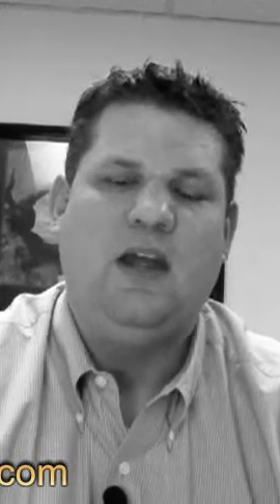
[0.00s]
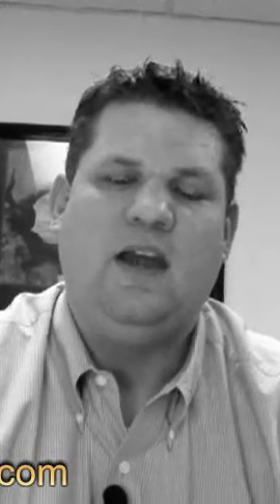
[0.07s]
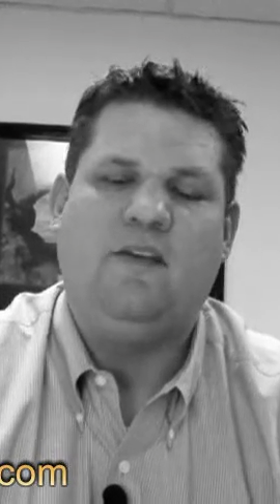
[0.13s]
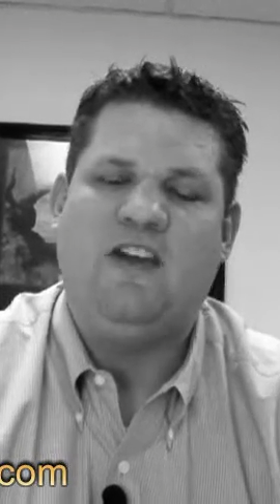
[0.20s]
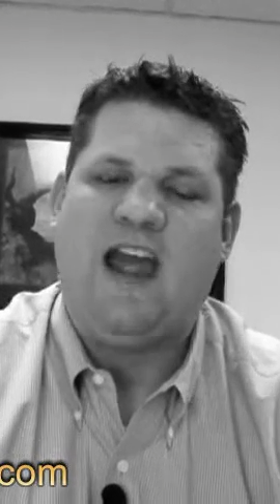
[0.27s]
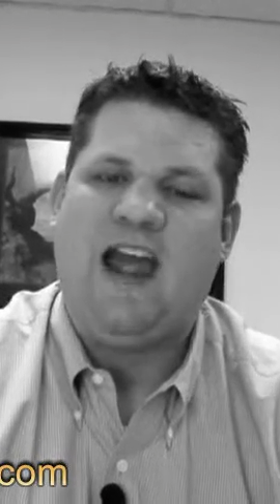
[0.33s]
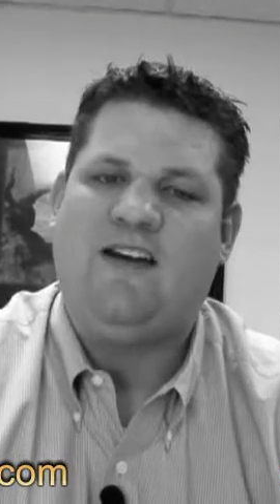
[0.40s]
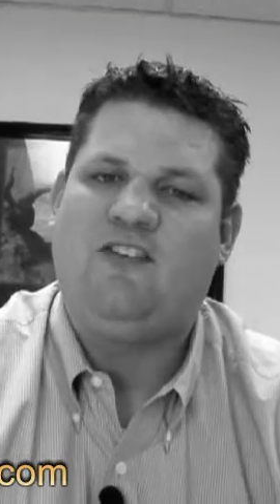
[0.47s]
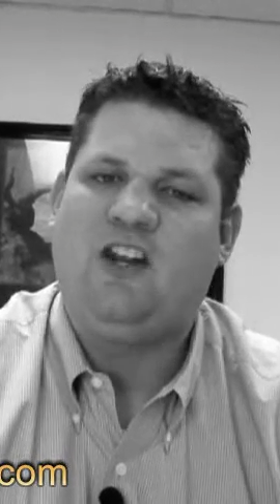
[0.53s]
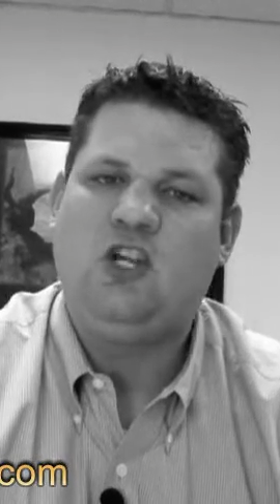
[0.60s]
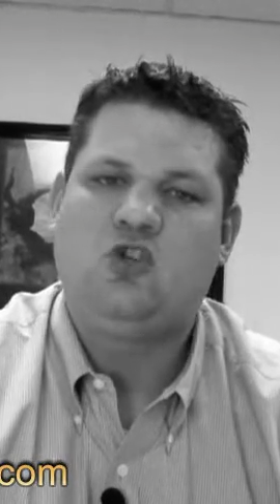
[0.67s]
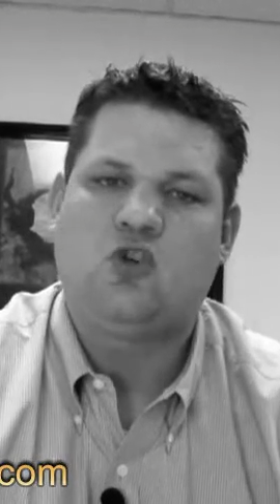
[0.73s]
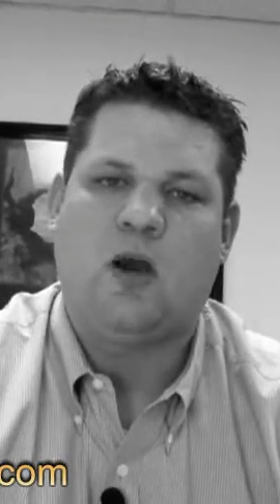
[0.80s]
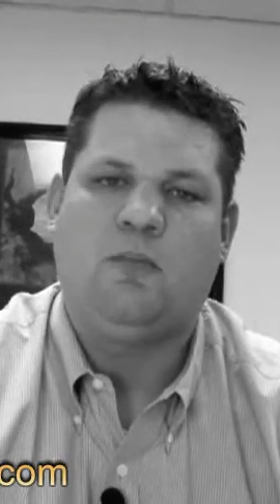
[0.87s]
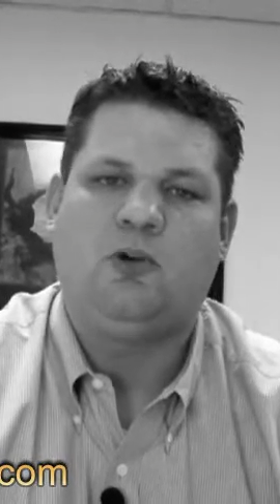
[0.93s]
If you have any
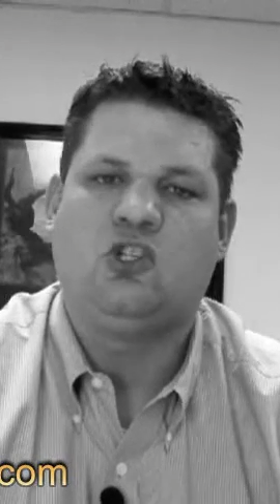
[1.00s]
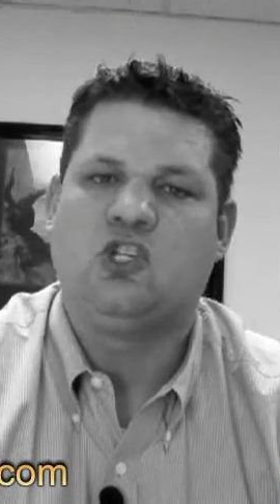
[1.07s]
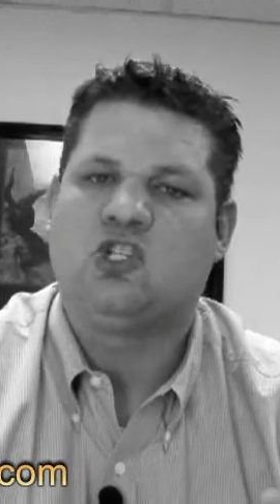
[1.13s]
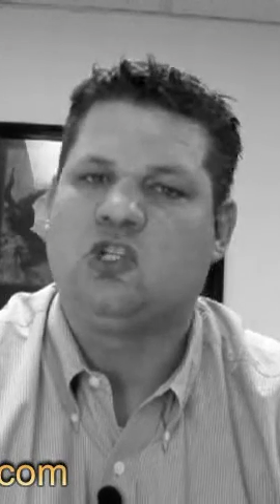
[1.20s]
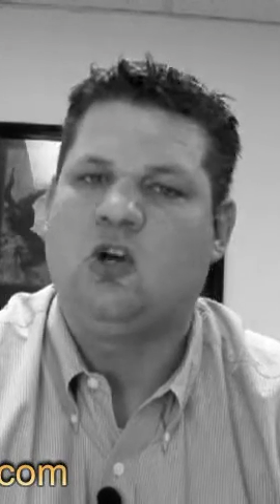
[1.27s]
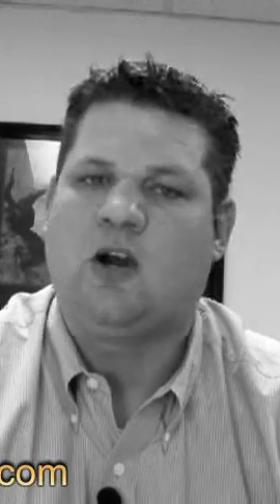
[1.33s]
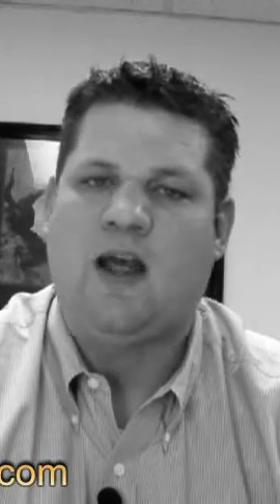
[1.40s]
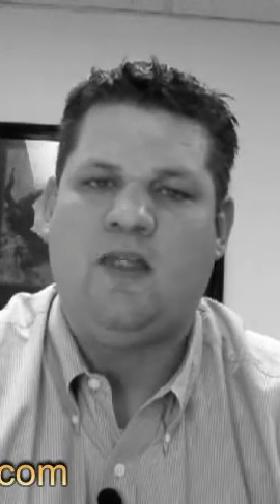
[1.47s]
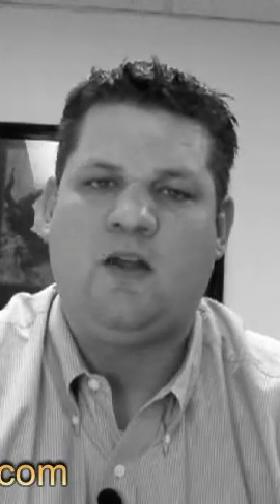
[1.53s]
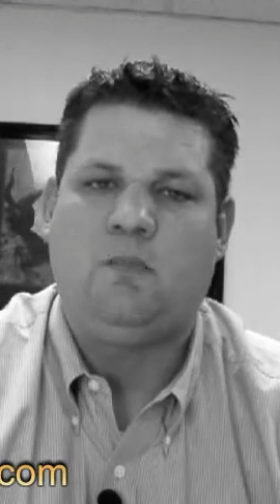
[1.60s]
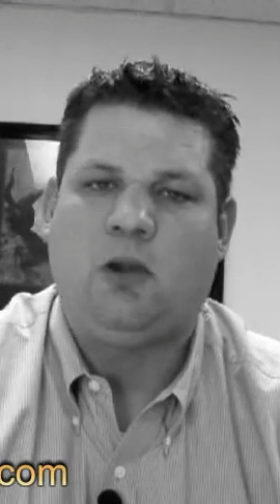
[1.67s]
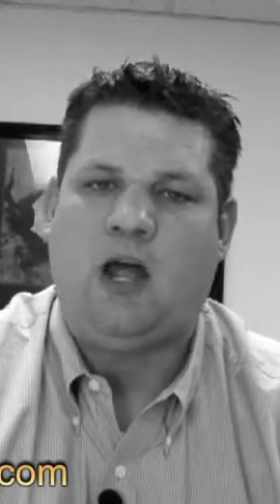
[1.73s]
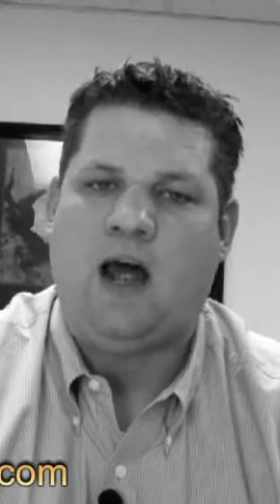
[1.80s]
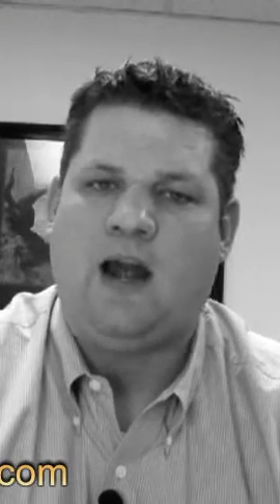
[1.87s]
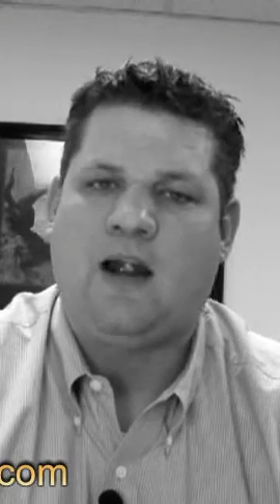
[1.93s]
trouble, just look on the
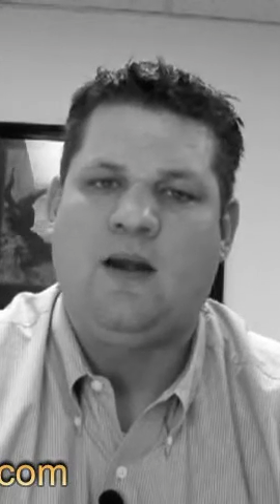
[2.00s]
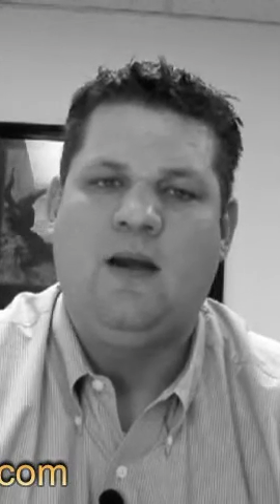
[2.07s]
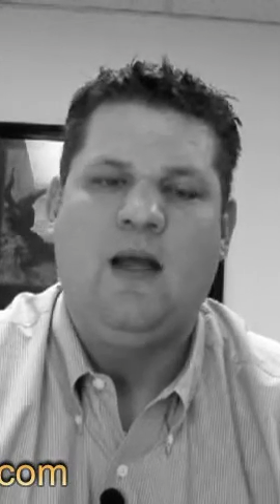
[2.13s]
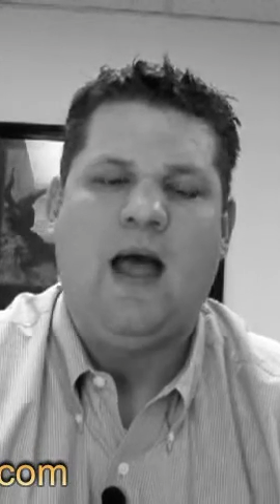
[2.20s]
blog.